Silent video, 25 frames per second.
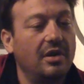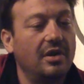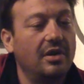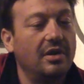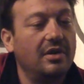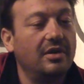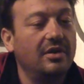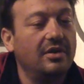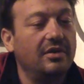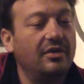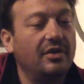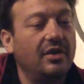
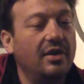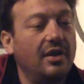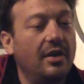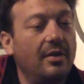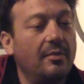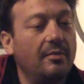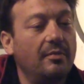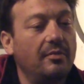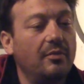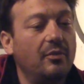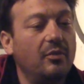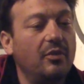and
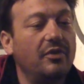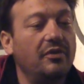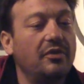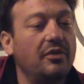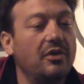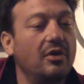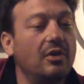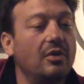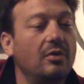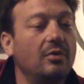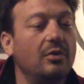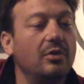we've
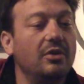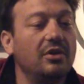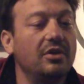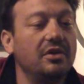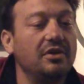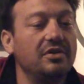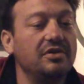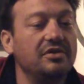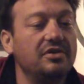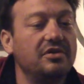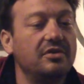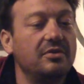got
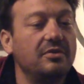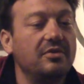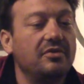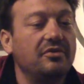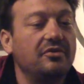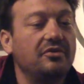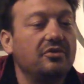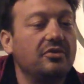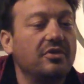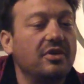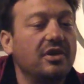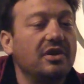words that
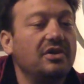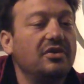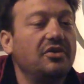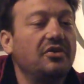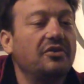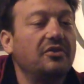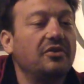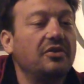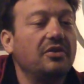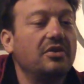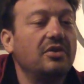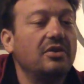we've
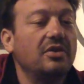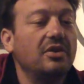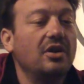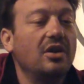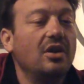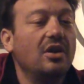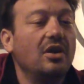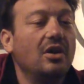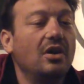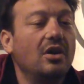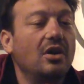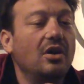transferred
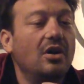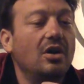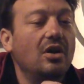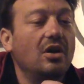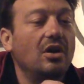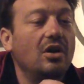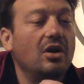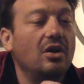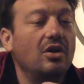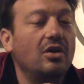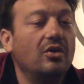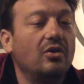
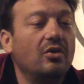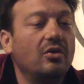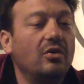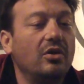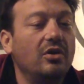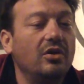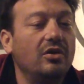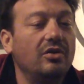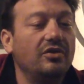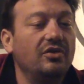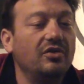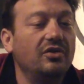
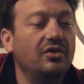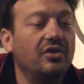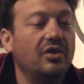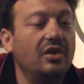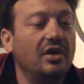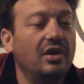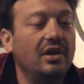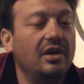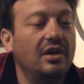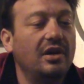across.